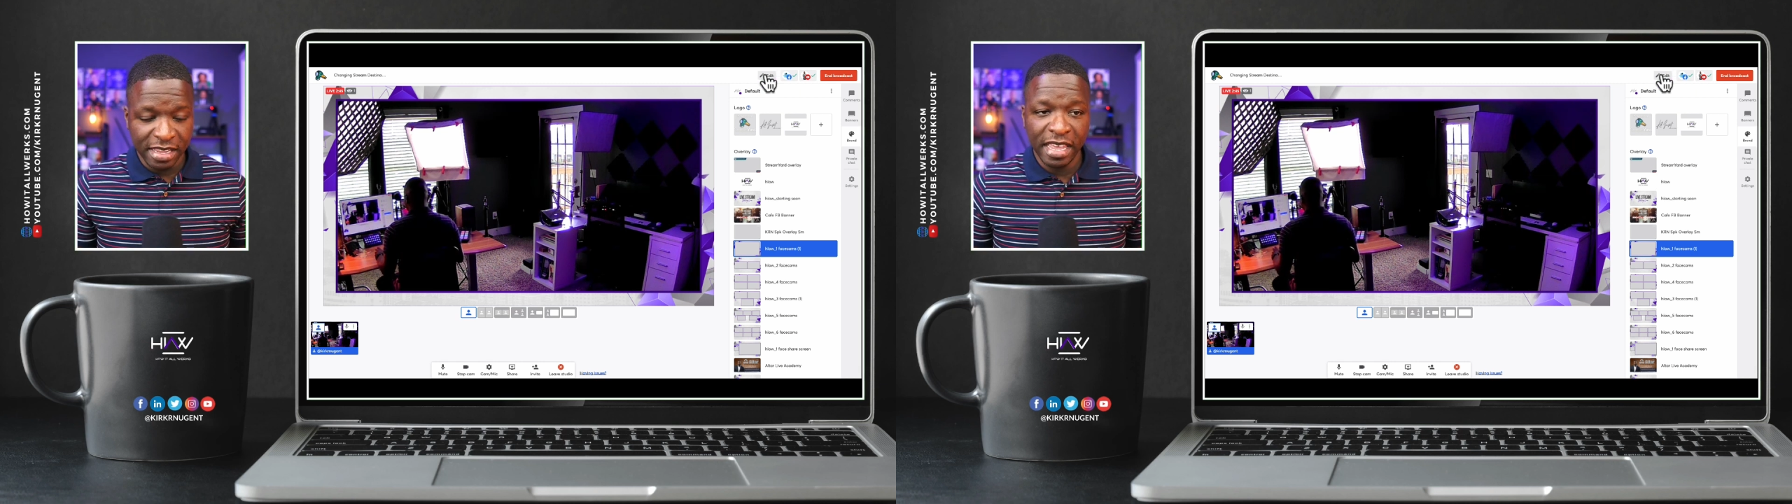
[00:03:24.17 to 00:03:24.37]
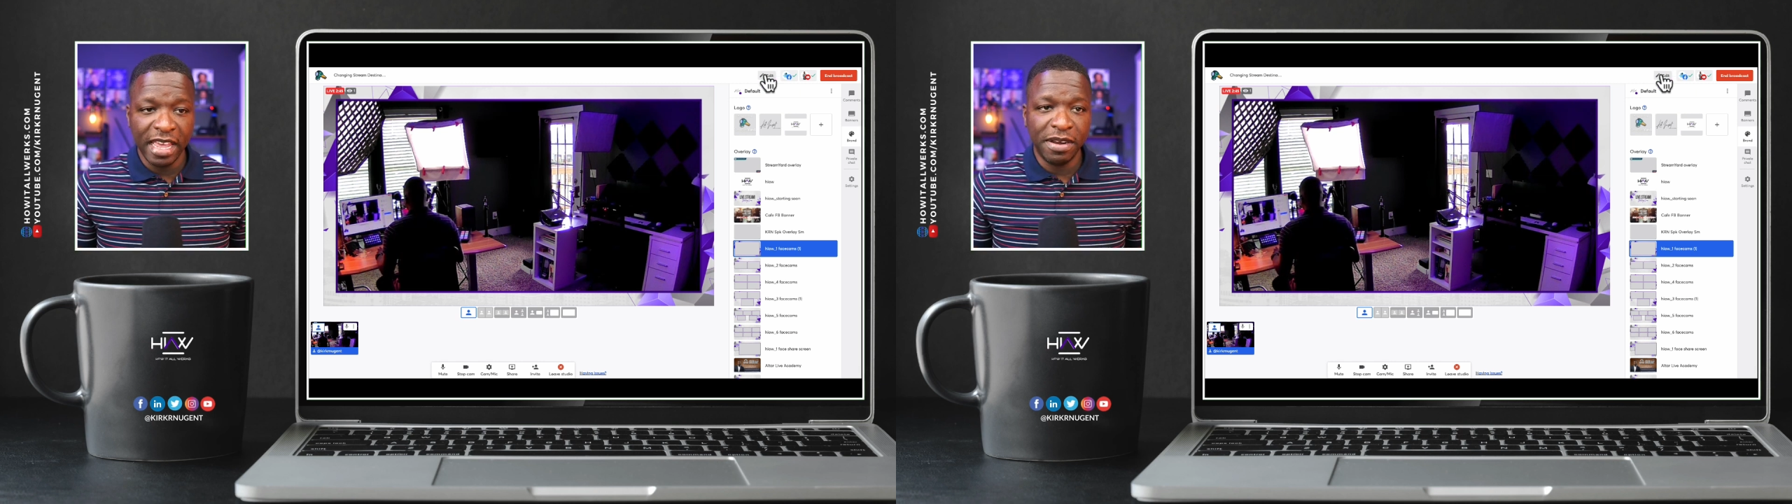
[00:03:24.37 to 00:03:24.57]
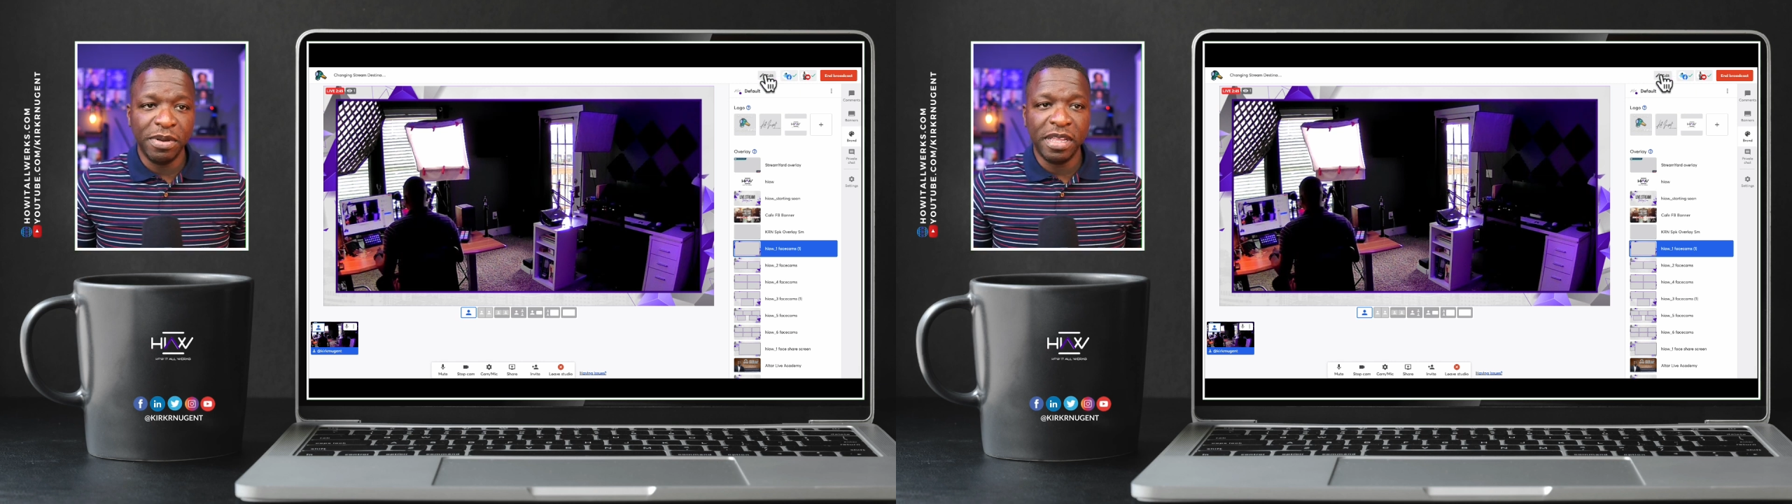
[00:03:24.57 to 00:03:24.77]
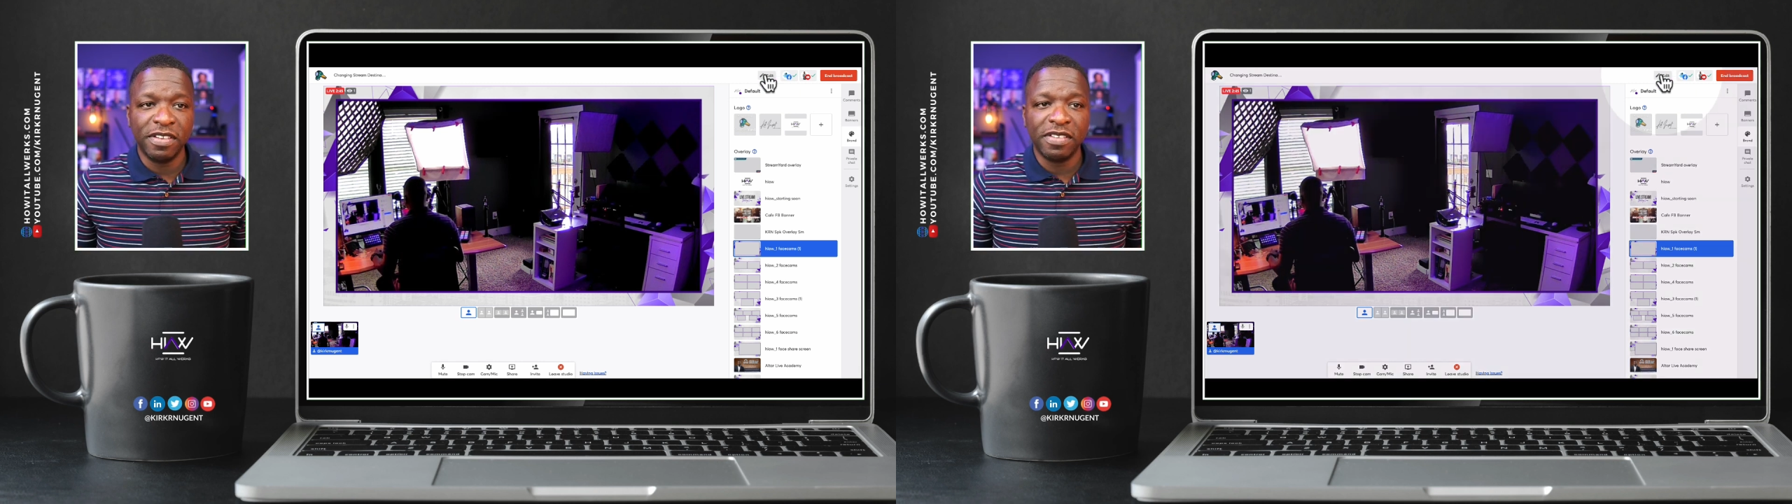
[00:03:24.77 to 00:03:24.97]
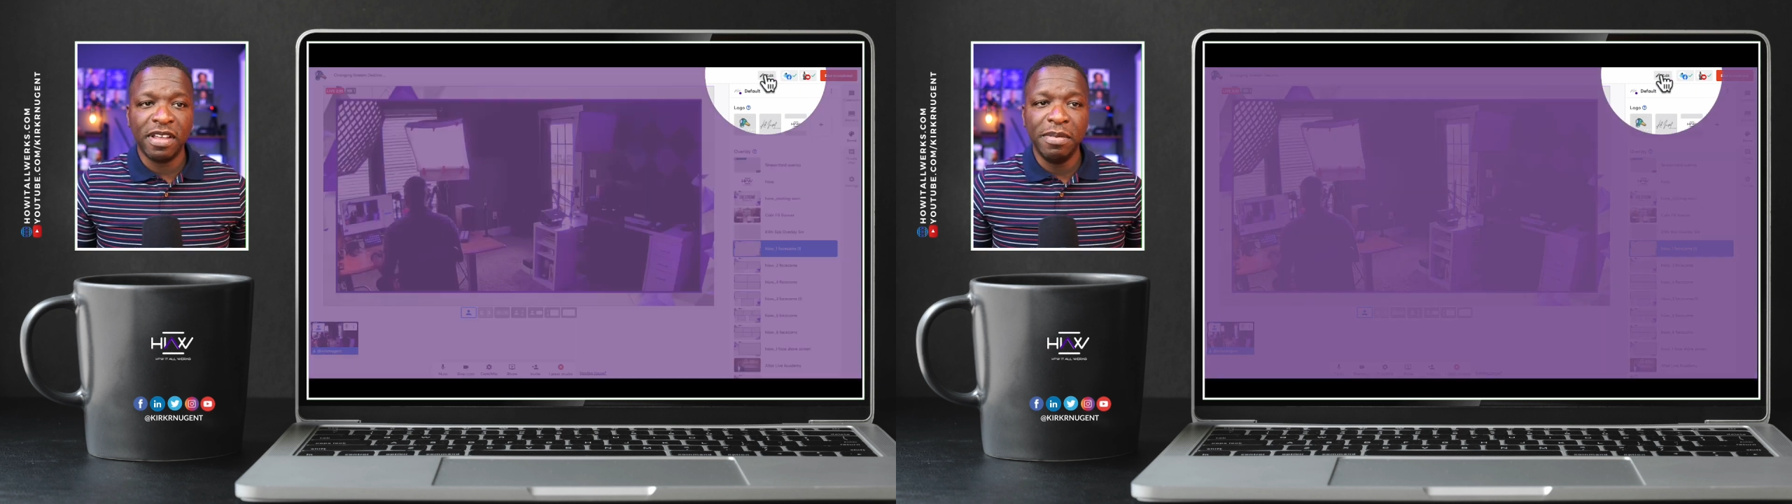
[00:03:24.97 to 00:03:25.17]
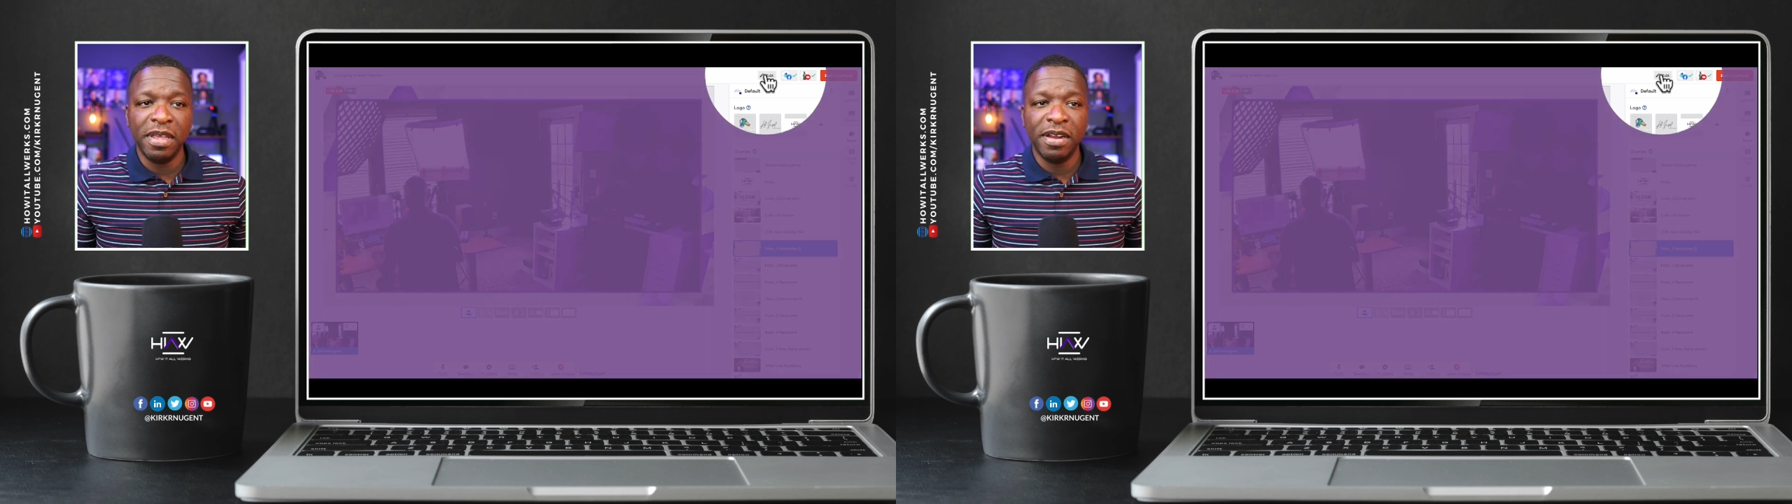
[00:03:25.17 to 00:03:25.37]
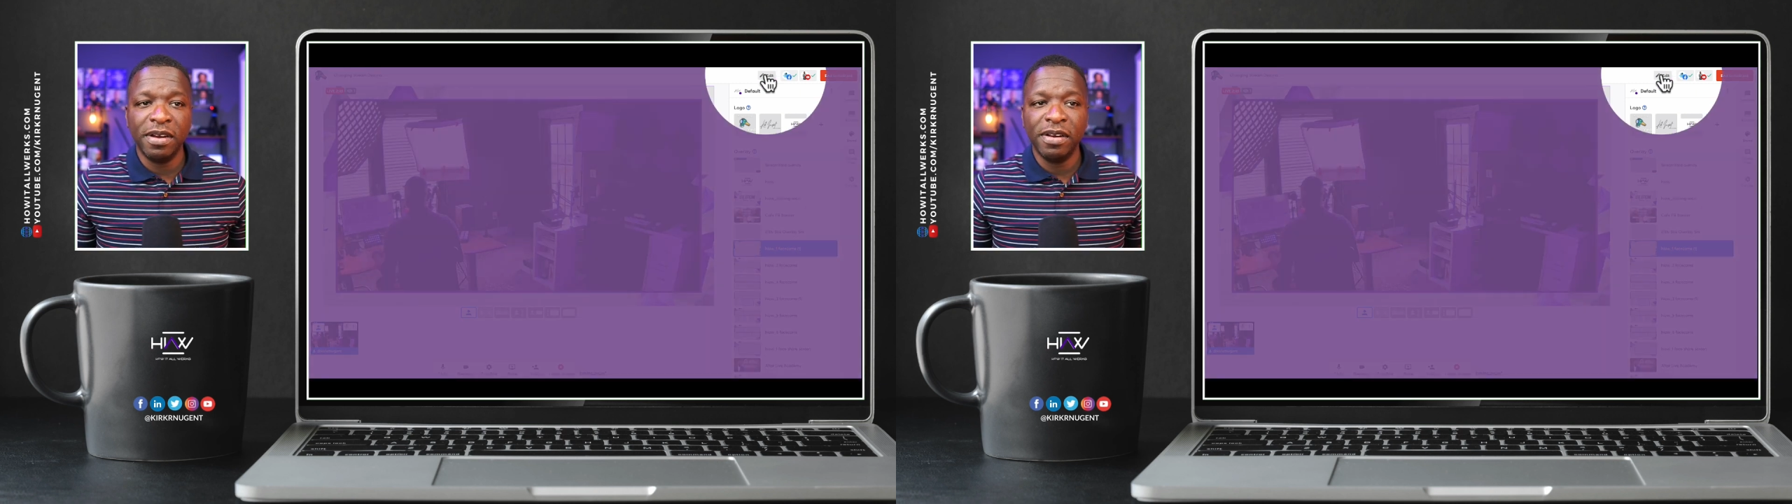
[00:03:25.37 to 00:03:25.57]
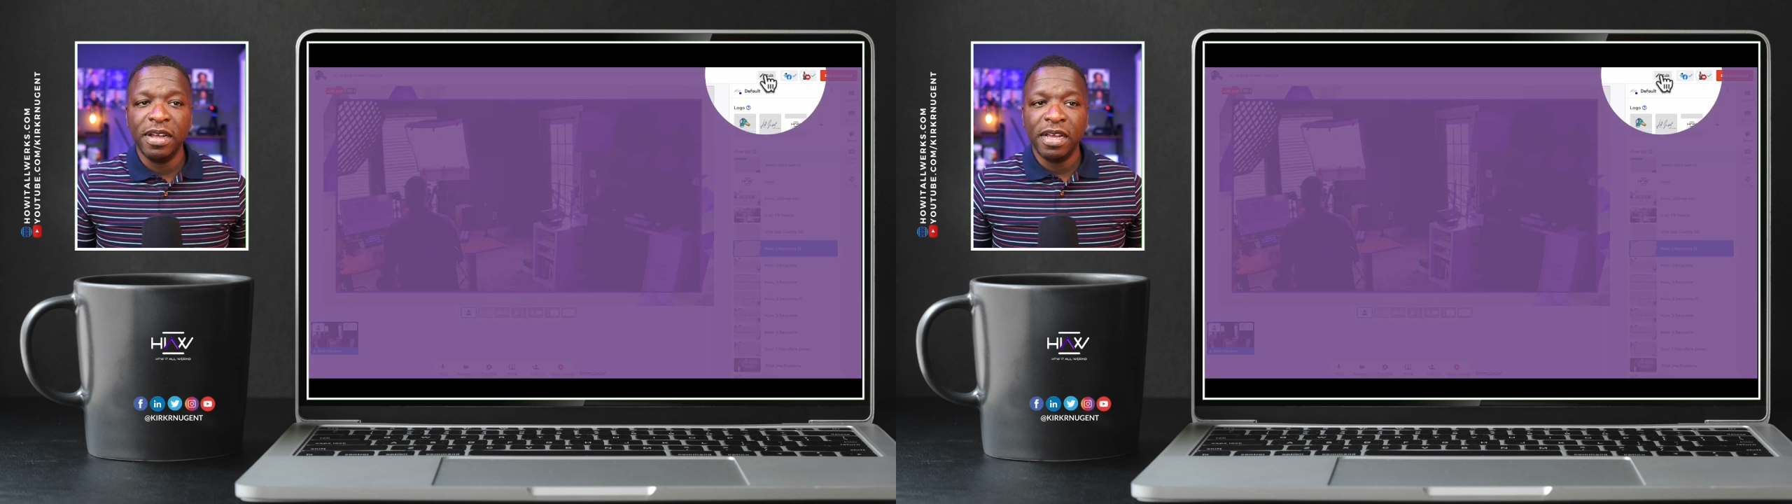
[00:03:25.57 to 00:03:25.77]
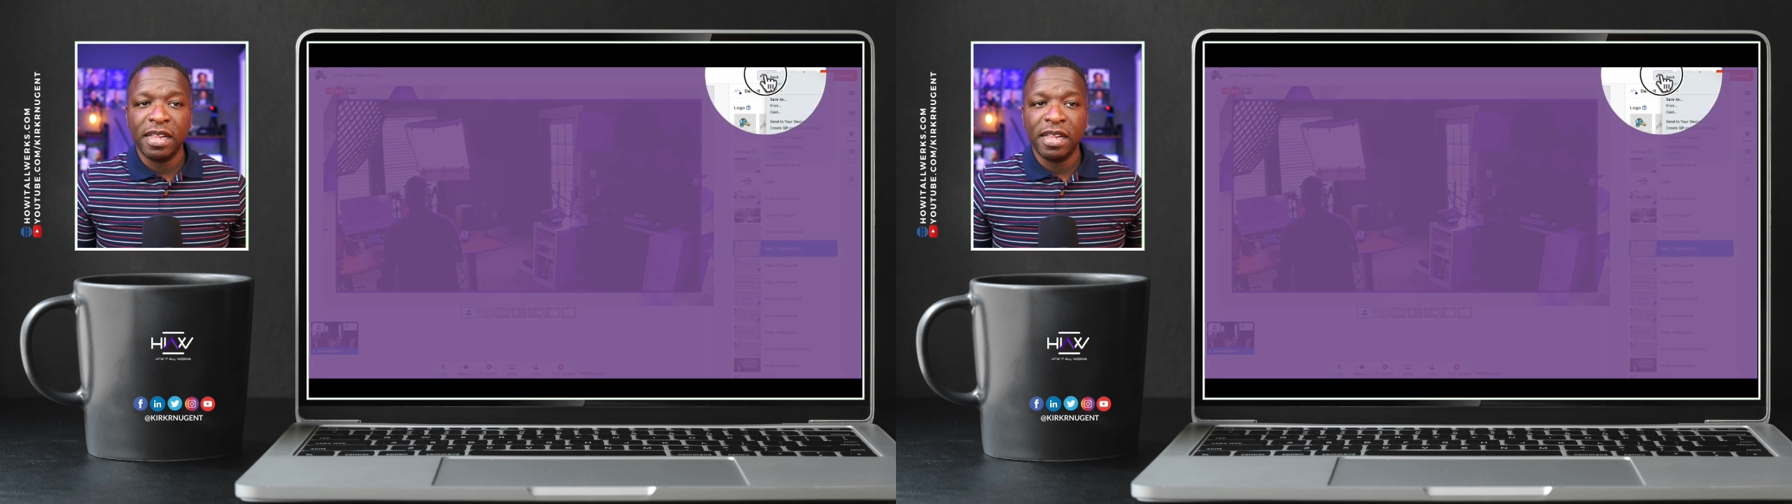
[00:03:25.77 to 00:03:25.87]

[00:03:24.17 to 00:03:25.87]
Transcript: again, we can just come here,